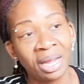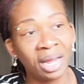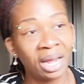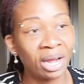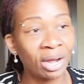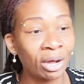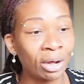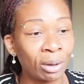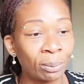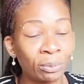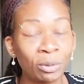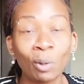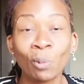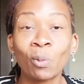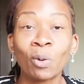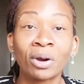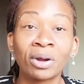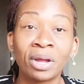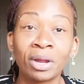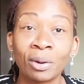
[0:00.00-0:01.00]
You're
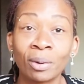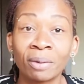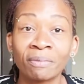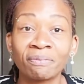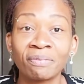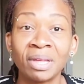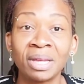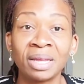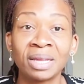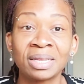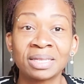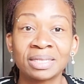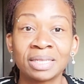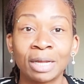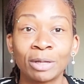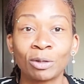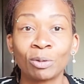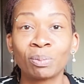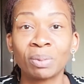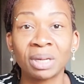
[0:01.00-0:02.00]
working on things
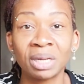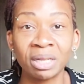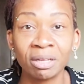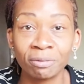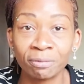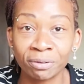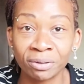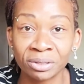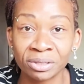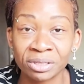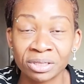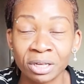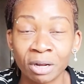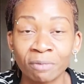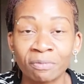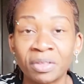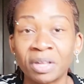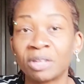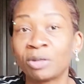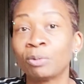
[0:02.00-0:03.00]
that you believe for
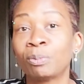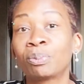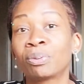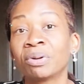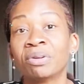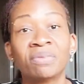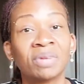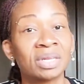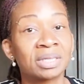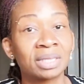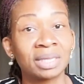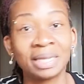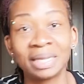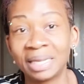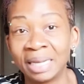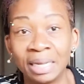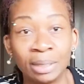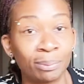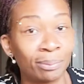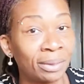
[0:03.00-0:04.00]
yourself that you previously
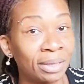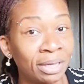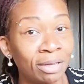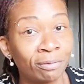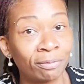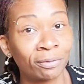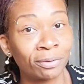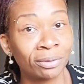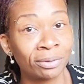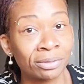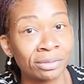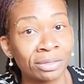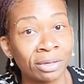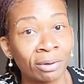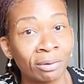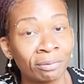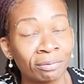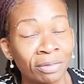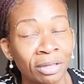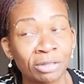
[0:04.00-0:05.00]
didn't believe for
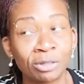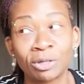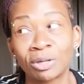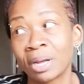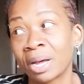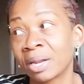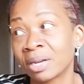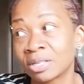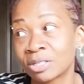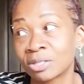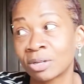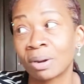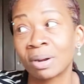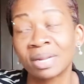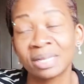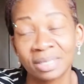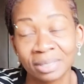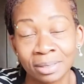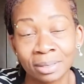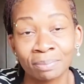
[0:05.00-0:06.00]
yourself, that you kind of saw
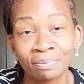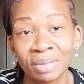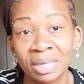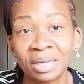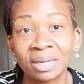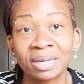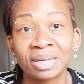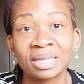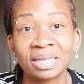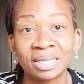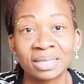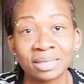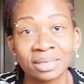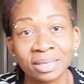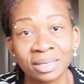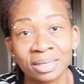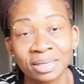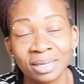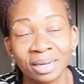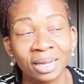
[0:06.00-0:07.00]
as something in a
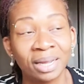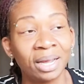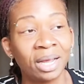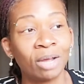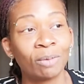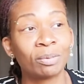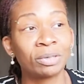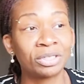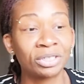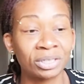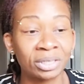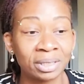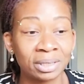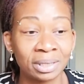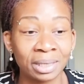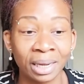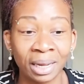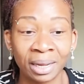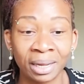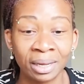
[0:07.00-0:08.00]
distant, but you're
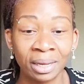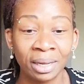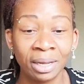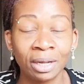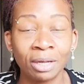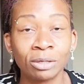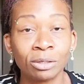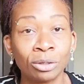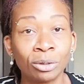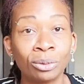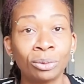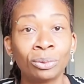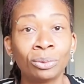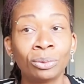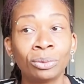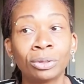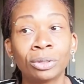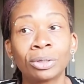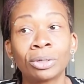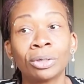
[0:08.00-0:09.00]
just like,
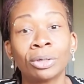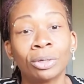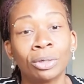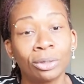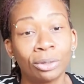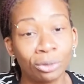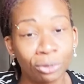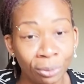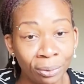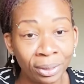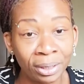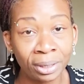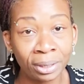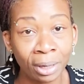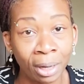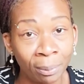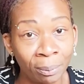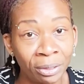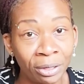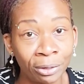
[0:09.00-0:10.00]
dude,
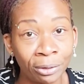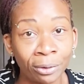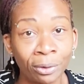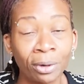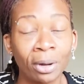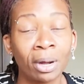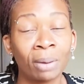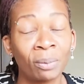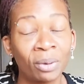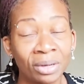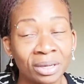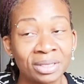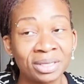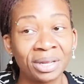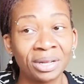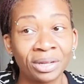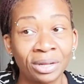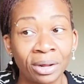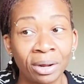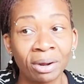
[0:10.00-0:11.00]
I'm here. I'm going to
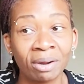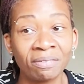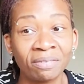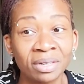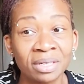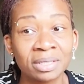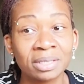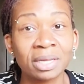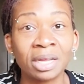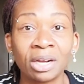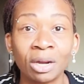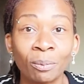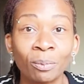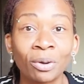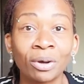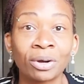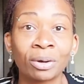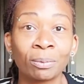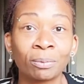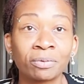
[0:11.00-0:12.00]
take care of this, and I'm
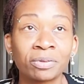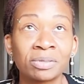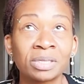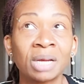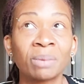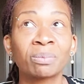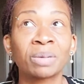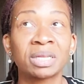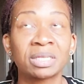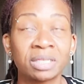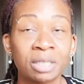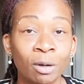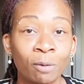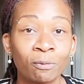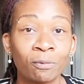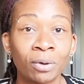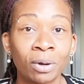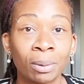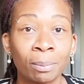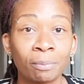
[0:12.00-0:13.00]
going to set
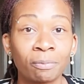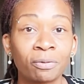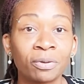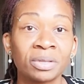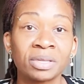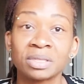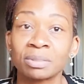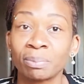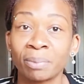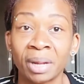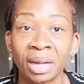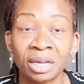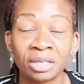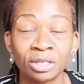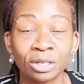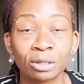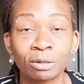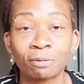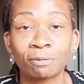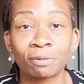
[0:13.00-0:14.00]
myself up for this
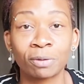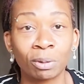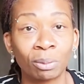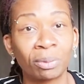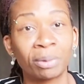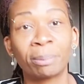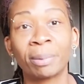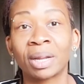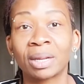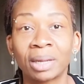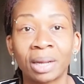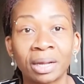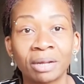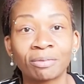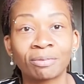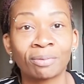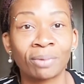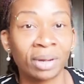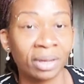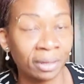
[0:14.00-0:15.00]
magic to flow in my
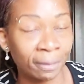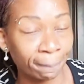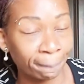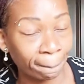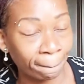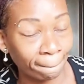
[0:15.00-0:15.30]
life, right?